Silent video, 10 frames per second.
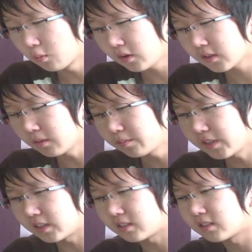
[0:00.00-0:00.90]
homework
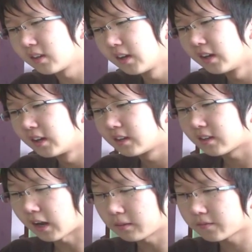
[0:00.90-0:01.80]
complete.
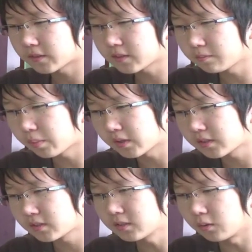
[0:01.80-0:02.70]
Time for some
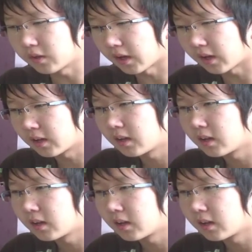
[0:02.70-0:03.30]
persona.